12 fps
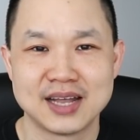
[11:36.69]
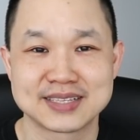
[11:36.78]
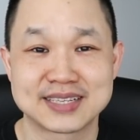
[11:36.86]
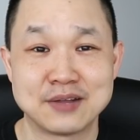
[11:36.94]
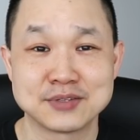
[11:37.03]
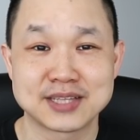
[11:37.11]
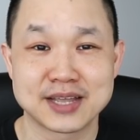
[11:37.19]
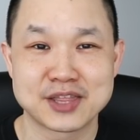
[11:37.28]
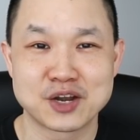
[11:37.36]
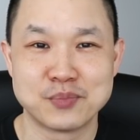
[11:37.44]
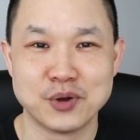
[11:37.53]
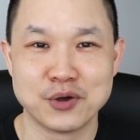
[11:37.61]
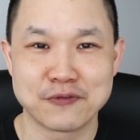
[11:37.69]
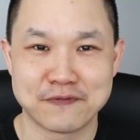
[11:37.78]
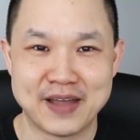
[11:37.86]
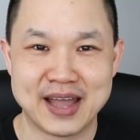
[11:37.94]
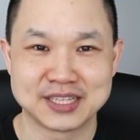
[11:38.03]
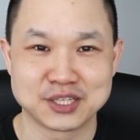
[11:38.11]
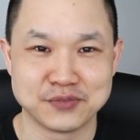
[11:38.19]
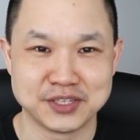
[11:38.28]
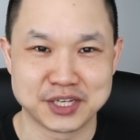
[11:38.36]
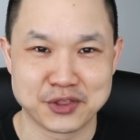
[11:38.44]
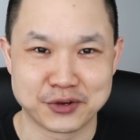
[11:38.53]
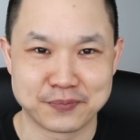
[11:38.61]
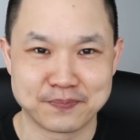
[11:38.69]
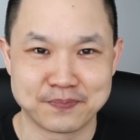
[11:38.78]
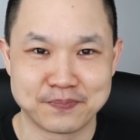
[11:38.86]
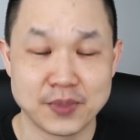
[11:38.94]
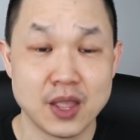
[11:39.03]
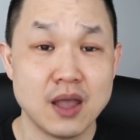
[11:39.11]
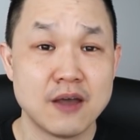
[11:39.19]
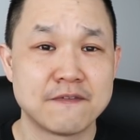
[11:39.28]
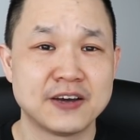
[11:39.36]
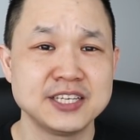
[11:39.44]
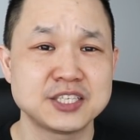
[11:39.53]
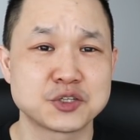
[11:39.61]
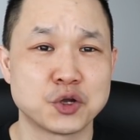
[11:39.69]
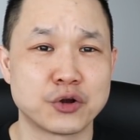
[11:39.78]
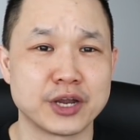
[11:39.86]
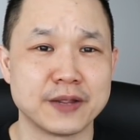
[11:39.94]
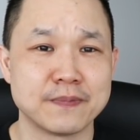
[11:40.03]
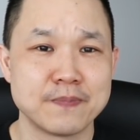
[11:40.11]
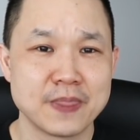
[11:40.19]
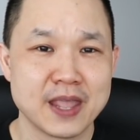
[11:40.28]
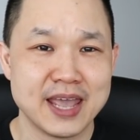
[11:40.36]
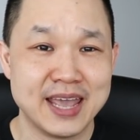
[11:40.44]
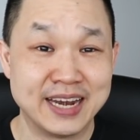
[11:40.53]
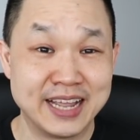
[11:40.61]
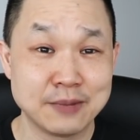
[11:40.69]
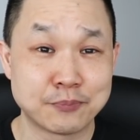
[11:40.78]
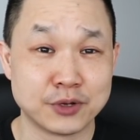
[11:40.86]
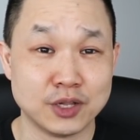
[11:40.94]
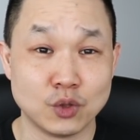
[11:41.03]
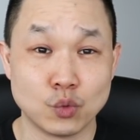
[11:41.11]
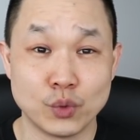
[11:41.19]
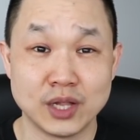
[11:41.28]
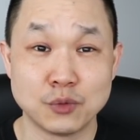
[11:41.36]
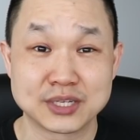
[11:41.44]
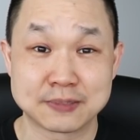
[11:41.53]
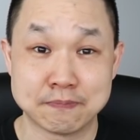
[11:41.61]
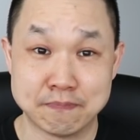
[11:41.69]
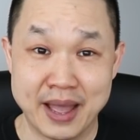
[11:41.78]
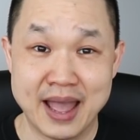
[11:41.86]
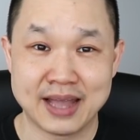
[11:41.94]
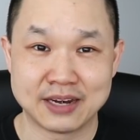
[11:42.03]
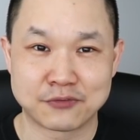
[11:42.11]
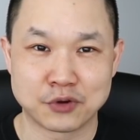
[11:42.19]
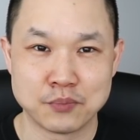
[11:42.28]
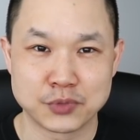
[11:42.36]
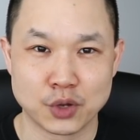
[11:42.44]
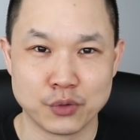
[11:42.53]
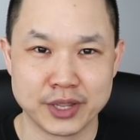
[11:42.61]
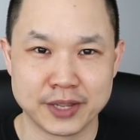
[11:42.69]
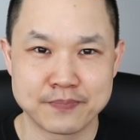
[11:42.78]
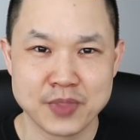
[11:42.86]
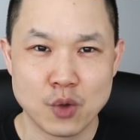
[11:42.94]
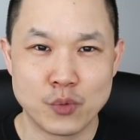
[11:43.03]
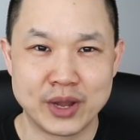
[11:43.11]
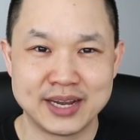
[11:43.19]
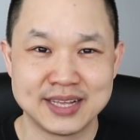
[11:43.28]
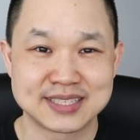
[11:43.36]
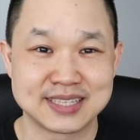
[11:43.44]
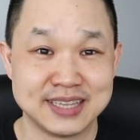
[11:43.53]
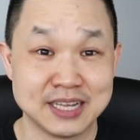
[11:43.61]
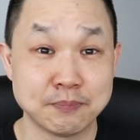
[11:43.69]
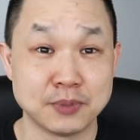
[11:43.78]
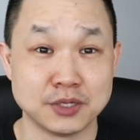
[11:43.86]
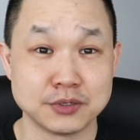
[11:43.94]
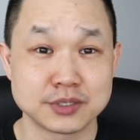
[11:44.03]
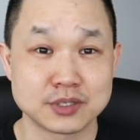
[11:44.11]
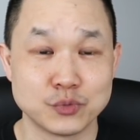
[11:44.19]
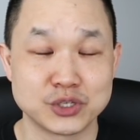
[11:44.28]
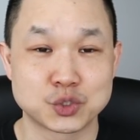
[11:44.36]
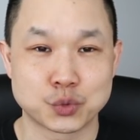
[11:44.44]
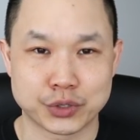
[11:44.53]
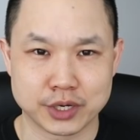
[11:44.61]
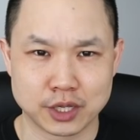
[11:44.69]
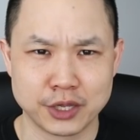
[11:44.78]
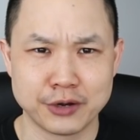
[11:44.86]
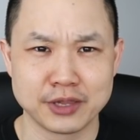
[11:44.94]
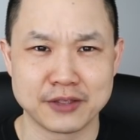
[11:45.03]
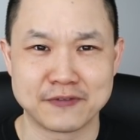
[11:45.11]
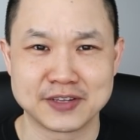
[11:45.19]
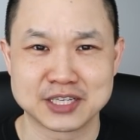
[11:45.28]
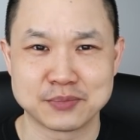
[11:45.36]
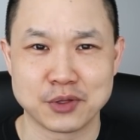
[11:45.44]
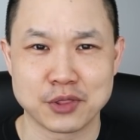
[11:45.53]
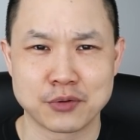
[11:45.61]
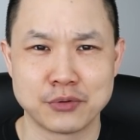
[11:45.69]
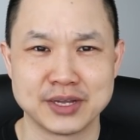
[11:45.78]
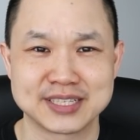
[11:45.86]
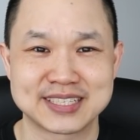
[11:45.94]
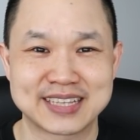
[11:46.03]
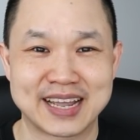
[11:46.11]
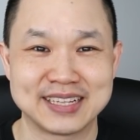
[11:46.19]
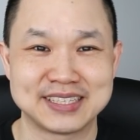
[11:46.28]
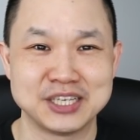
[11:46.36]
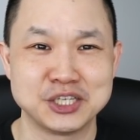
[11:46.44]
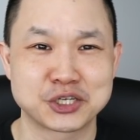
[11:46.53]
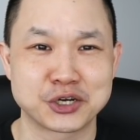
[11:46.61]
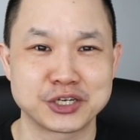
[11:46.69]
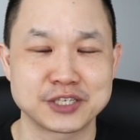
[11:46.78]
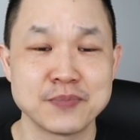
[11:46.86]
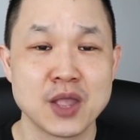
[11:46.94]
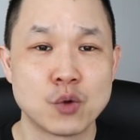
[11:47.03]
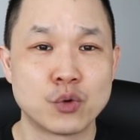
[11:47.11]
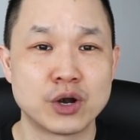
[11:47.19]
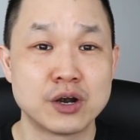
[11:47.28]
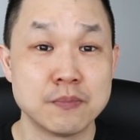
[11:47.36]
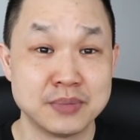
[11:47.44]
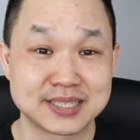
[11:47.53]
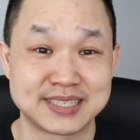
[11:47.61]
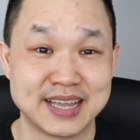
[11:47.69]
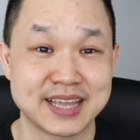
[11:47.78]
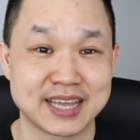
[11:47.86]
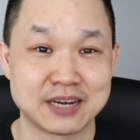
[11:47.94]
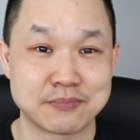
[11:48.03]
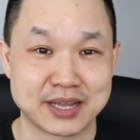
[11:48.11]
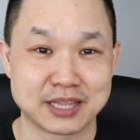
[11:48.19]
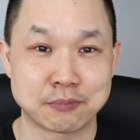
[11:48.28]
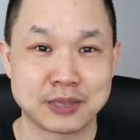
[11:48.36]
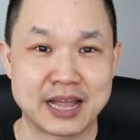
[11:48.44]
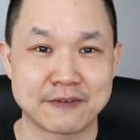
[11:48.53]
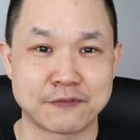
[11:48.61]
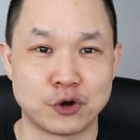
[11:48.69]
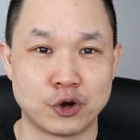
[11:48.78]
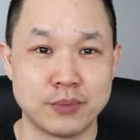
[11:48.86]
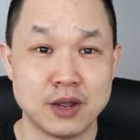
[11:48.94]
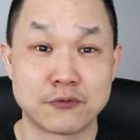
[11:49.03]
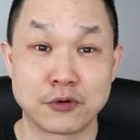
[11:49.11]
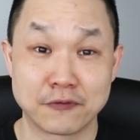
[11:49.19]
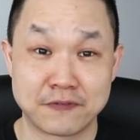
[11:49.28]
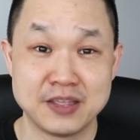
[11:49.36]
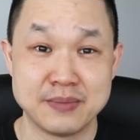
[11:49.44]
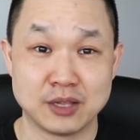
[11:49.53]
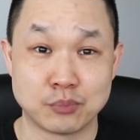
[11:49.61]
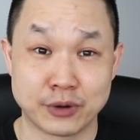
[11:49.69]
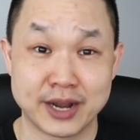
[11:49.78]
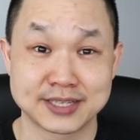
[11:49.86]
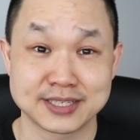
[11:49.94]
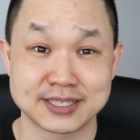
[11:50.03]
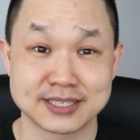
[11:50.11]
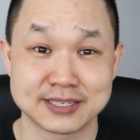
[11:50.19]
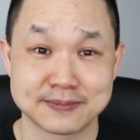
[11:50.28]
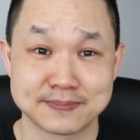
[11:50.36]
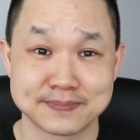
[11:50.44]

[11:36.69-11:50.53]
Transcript: Sounds like they're both fans of each other. Funny story. In April, Will was banned from Douyin when his nipples, which were clearly visible through his tight t-shirt, were mistaken by the platform for female breasts.